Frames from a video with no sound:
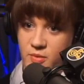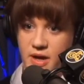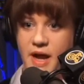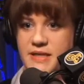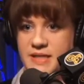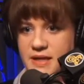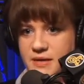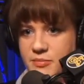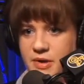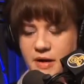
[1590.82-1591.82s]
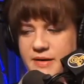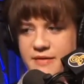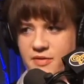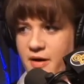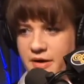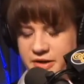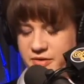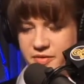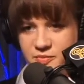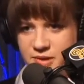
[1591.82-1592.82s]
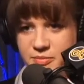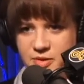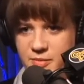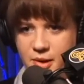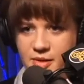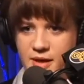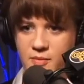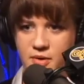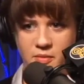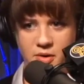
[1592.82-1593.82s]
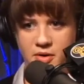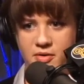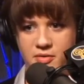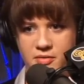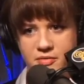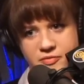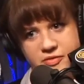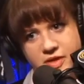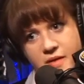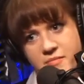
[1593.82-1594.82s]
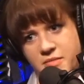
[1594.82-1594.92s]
what I did, but I'll never argue with people about like what'll work for them.